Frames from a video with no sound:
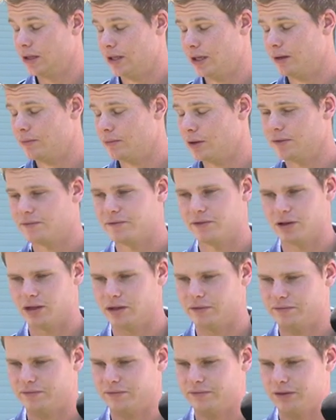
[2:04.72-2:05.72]
Yeah, I feel
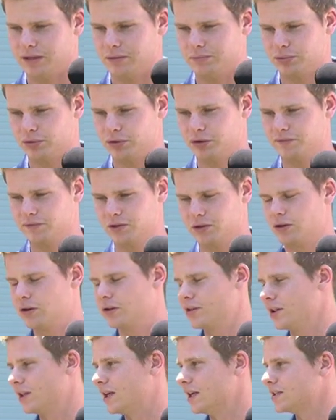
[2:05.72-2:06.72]
I've improved a
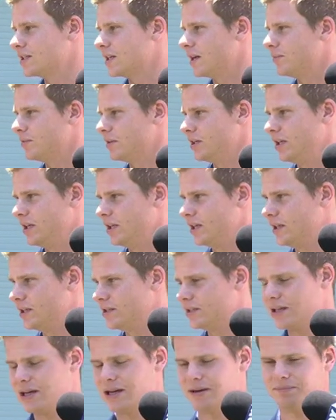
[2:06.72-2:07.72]
lot the last couple of
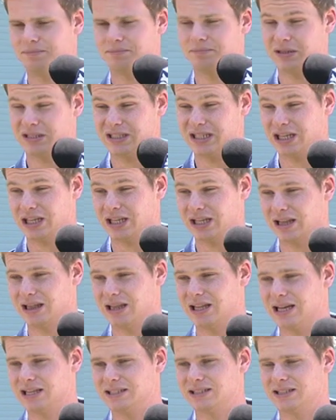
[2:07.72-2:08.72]
years, um, particularly the
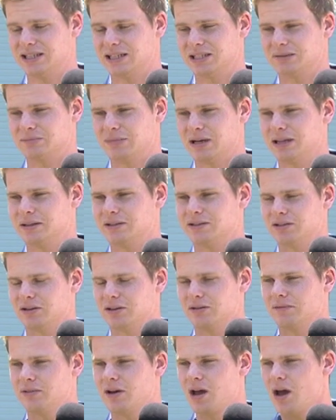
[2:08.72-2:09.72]
last six months.
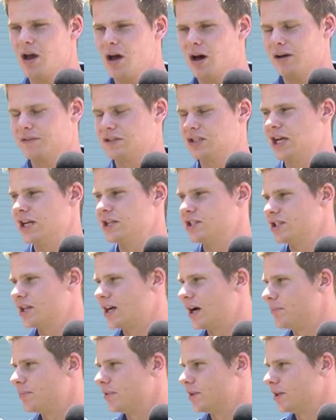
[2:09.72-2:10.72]
I've I've changed a
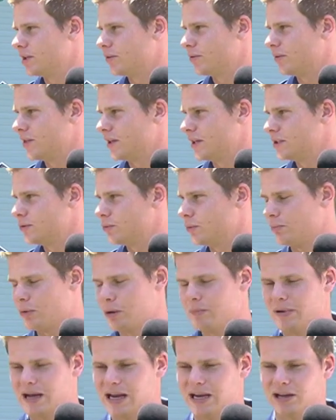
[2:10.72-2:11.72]
couple of little things with
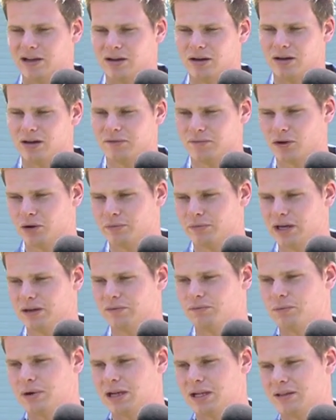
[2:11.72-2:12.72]
my batting. I've got rid
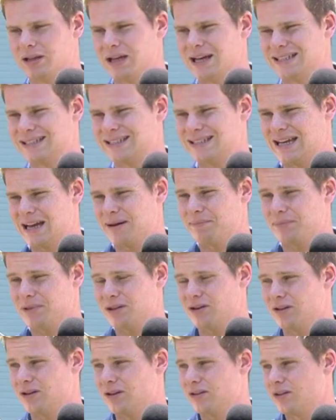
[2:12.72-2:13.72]
of one last tap
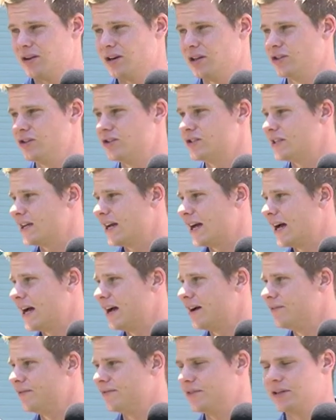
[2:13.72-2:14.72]
that I that I used to
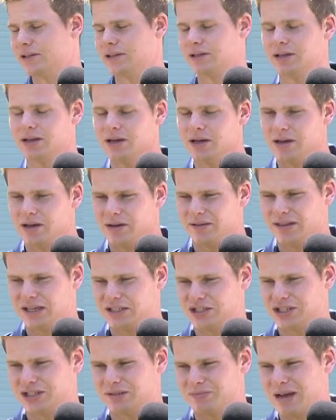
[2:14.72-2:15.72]
have, and
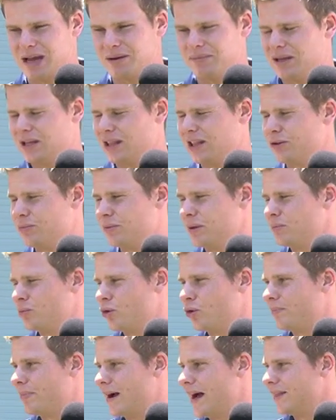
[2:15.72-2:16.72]
that's just maybe a little bit
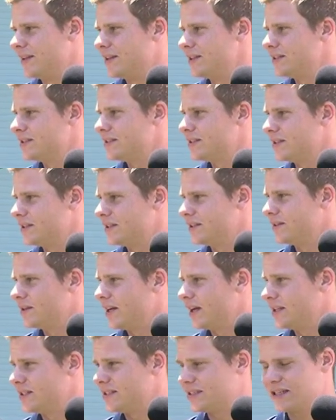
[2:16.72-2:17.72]
more balanced
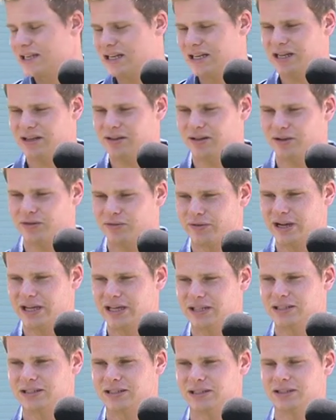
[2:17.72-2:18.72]
and, and steady at the
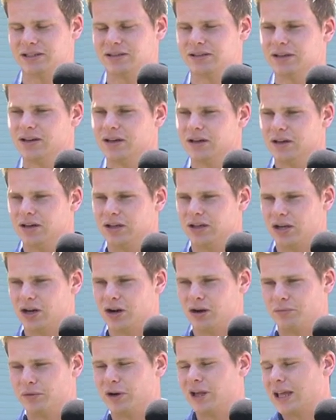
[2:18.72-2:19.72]
crease. And you
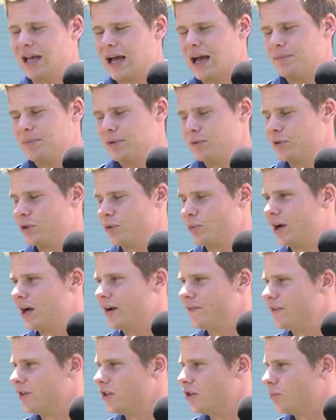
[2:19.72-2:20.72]
know, I'm really happy with the way
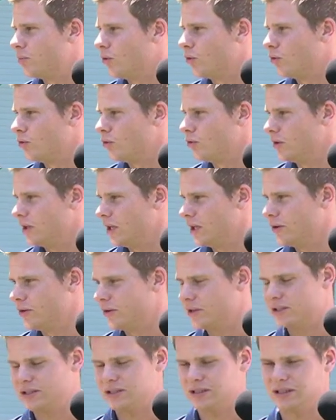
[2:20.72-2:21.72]
I've hit the ball all
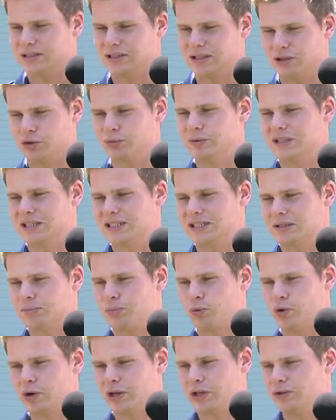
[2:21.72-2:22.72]
year. It's it's a little bit
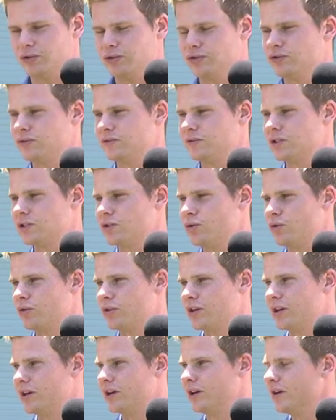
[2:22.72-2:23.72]
disappointing not to have
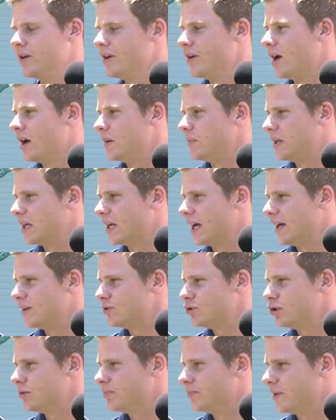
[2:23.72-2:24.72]
scored a, a big
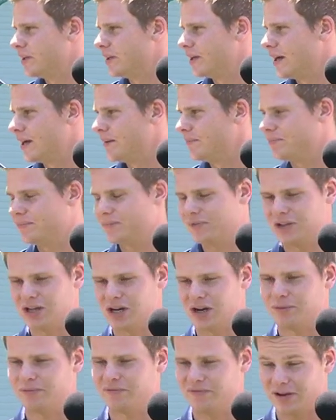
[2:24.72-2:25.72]
hundred, but um, you
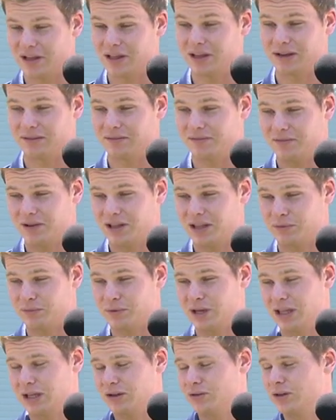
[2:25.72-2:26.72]
know, I'm feeling feeling
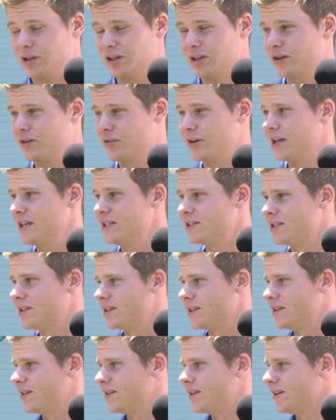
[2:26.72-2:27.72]
really good at the crease,
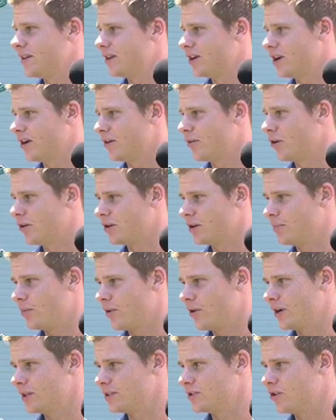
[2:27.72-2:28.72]
and you know,
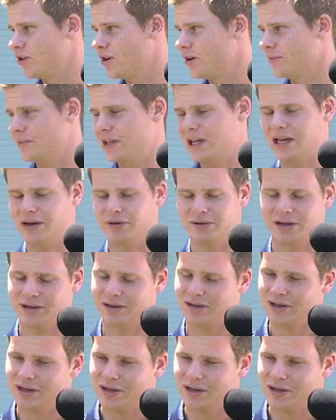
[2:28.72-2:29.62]
occupying time there and